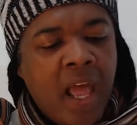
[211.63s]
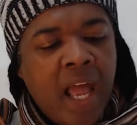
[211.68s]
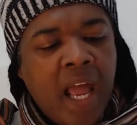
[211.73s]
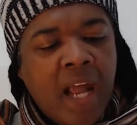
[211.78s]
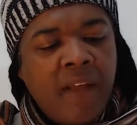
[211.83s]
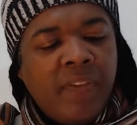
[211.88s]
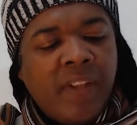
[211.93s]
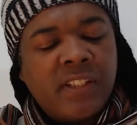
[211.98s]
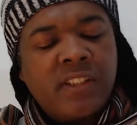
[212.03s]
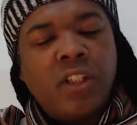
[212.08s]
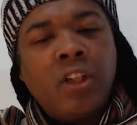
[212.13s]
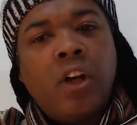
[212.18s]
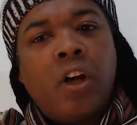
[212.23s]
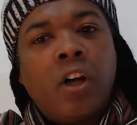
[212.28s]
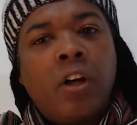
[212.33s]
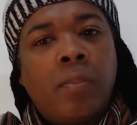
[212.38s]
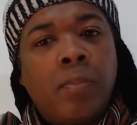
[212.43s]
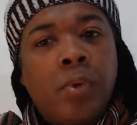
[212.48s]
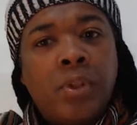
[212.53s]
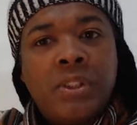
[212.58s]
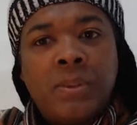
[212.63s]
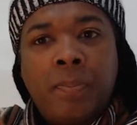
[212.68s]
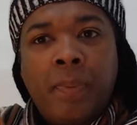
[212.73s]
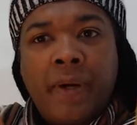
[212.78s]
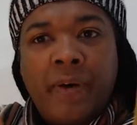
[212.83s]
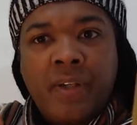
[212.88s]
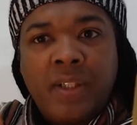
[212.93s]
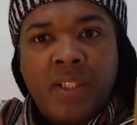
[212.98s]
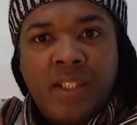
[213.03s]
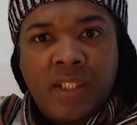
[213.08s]
and there's a lot of
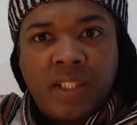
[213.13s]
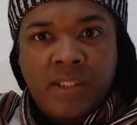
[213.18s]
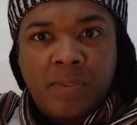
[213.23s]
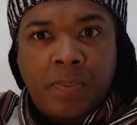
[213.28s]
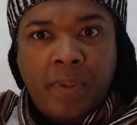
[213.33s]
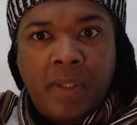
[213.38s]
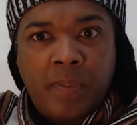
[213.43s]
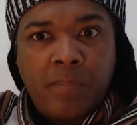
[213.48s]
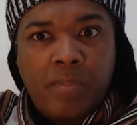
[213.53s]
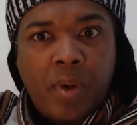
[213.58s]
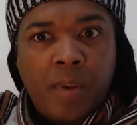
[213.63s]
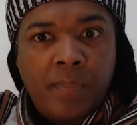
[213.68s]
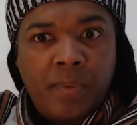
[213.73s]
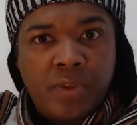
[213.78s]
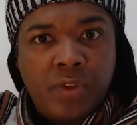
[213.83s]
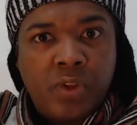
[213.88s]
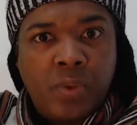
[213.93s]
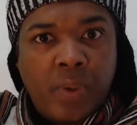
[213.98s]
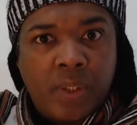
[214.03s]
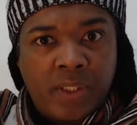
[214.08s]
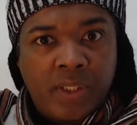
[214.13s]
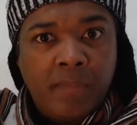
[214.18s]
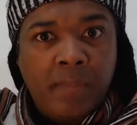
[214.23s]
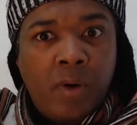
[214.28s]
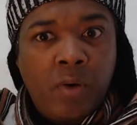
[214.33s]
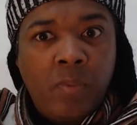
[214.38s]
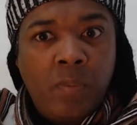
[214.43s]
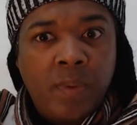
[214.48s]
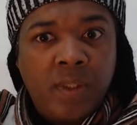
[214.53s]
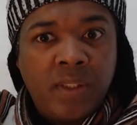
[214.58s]
prosperity that's being promised to you at the
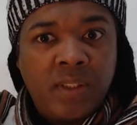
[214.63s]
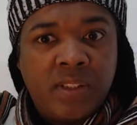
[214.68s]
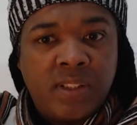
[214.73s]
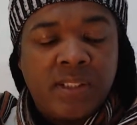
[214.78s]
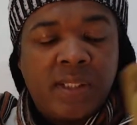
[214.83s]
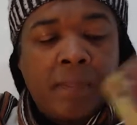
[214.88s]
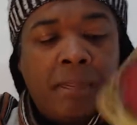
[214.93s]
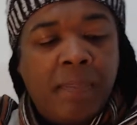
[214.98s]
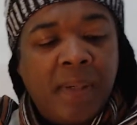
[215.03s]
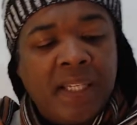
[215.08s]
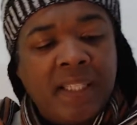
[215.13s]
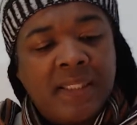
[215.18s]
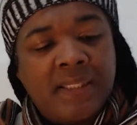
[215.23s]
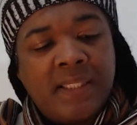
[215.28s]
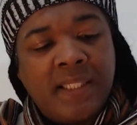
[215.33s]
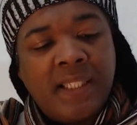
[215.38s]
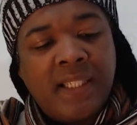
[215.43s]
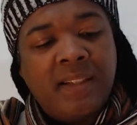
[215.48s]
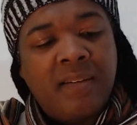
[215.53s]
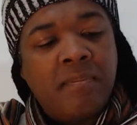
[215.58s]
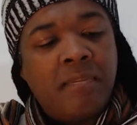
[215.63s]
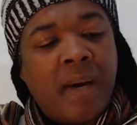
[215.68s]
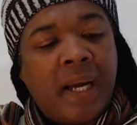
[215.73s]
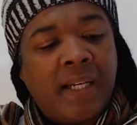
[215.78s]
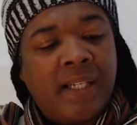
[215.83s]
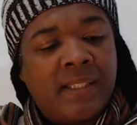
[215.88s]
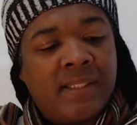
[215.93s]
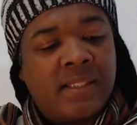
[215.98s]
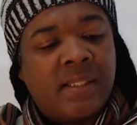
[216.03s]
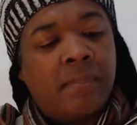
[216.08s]
moment, stability in
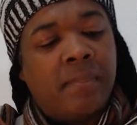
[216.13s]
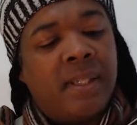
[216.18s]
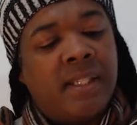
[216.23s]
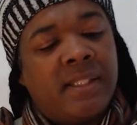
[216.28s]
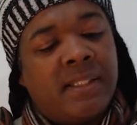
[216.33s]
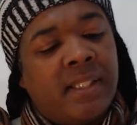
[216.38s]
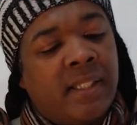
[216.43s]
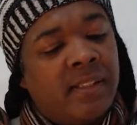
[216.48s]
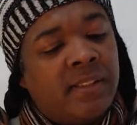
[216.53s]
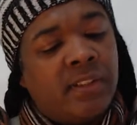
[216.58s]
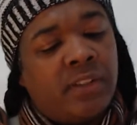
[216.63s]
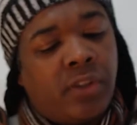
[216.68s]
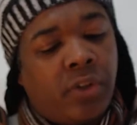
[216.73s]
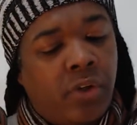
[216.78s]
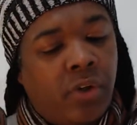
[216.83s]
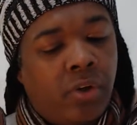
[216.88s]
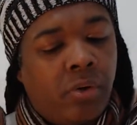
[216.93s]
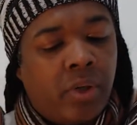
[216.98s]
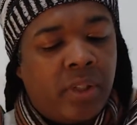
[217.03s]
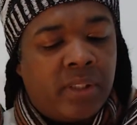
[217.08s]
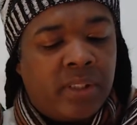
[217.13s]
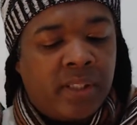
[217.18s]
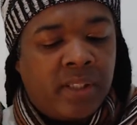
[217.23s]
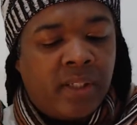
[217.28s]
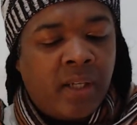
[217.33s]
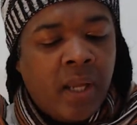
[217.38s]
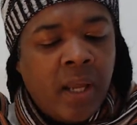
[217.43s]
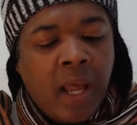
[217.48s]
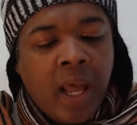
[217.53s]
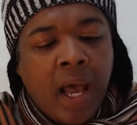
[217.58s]
money, stability in security.
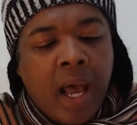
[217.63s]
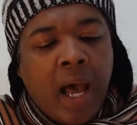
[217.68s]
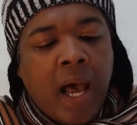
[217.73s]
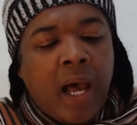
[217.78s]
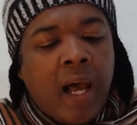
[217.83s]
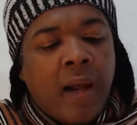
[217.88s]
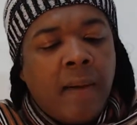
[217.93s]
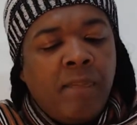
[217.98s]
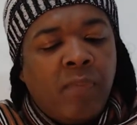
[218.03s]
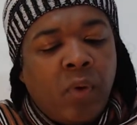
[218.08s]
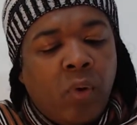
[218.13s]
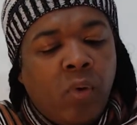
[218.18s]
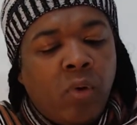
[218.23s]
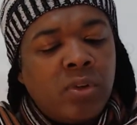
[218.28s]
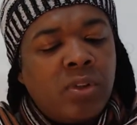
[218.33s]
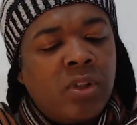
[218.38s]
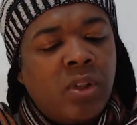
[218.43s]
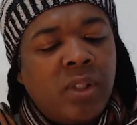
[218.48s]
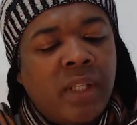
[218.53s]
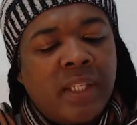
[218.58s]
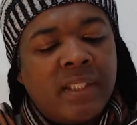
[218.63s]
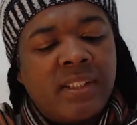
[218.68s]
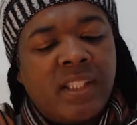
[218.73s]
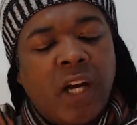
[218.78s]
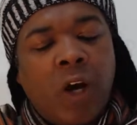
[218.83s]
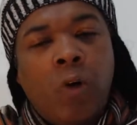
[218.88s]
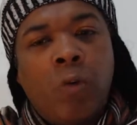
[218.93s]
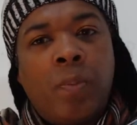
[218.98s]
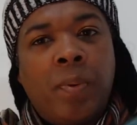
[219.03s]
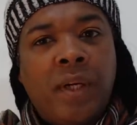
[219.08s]
Also there's an
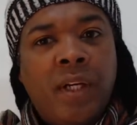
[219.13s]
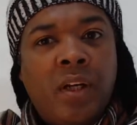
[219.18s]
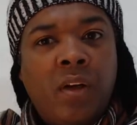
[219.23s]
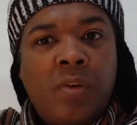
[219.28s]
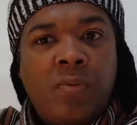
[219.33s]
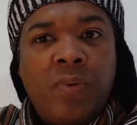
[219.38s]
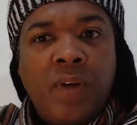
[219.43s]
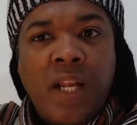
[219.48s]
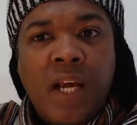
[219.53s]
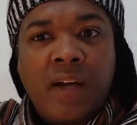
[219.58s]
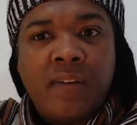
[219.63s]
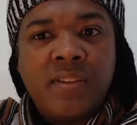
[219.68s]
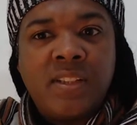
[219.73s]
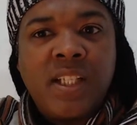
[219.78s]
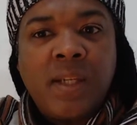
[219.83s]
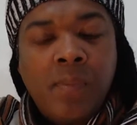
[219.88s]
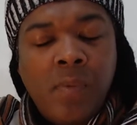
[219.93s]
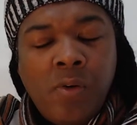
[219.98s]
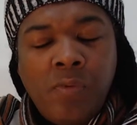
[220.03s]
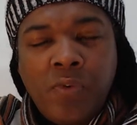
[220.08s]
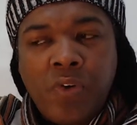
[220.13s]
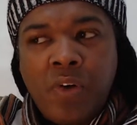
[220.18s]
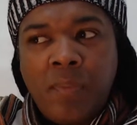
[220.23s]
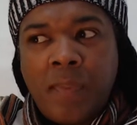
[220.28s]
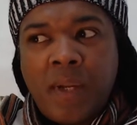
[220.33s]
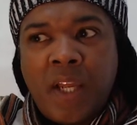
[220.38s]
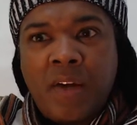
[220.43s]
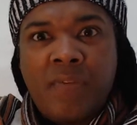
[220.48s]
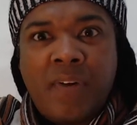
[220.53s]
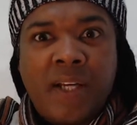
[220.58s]
opening of love. Some of you may
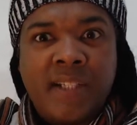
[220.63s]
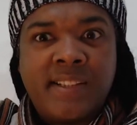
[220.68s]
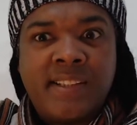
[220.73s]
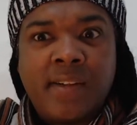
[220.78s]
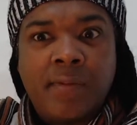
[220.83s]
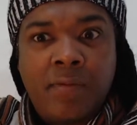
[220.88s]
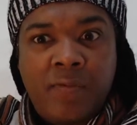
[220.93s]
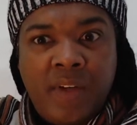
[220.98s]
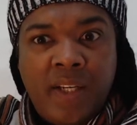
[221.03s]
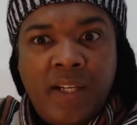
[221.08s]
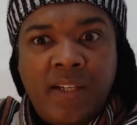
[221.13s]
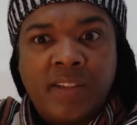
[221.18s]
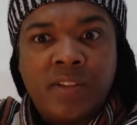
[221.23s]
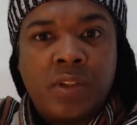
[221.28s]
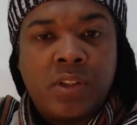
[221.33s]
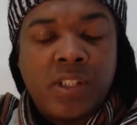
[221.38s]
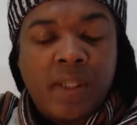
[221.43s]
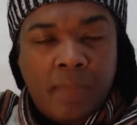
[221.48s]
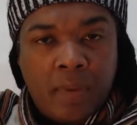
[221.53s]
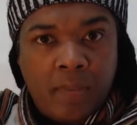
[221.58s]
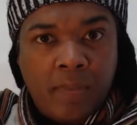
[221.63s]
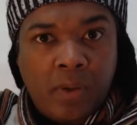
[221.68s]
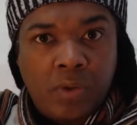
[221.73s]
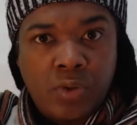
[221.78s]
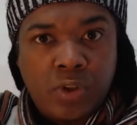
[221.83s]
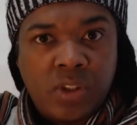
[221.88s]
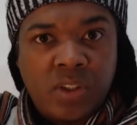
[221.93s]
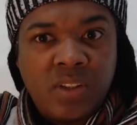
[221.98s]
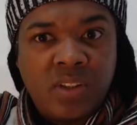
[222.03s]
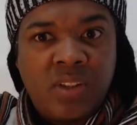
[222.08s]
have had some feelings or some
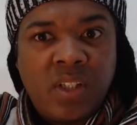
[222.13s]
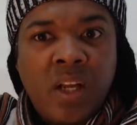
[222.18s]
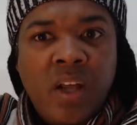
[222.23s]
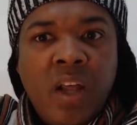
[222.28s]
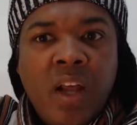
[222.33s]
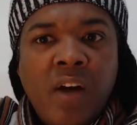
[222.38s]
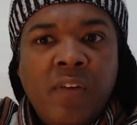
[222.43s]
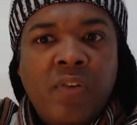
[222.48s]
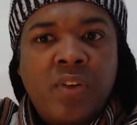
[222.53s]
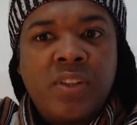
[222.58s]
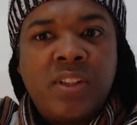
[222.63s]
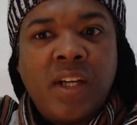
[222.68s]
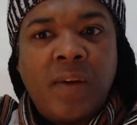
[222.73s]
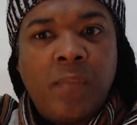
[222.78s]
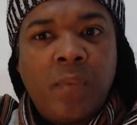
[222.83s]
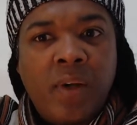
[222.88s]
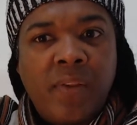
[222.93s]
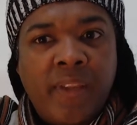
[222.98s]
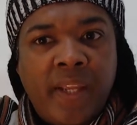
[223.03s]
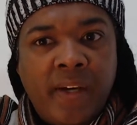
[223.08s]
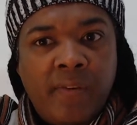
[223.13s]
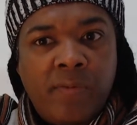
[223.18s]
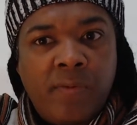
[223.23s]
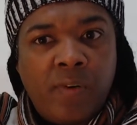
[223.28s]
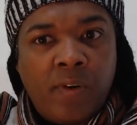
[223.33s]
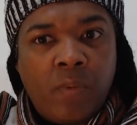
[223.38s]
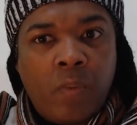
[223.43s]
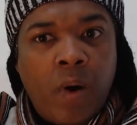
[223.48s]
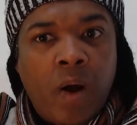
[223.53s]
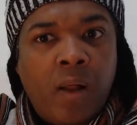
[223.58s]
emotions for someone there for a
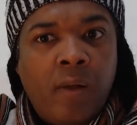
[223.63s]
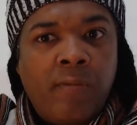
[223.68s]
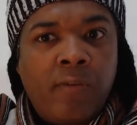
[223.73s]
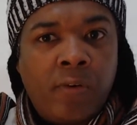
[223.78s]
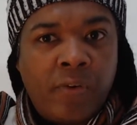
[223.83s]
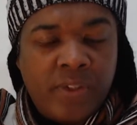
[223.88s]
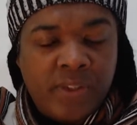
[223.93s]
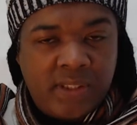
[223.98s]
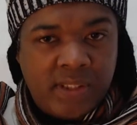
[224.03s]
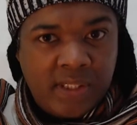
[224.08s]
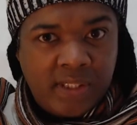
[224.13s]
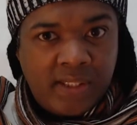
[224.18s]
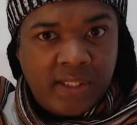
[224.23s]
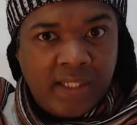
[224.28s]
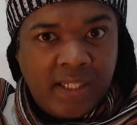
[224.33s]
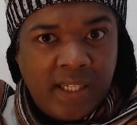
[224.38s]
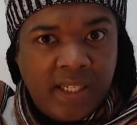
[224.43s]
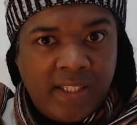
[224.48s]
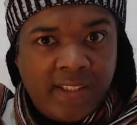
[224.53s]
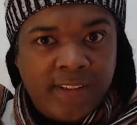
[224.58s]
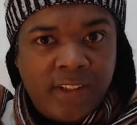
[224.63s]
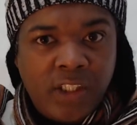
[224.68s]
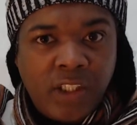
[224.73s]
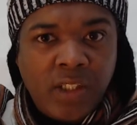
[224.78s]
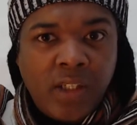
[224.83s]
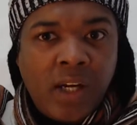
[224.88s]
while, for a certain energy.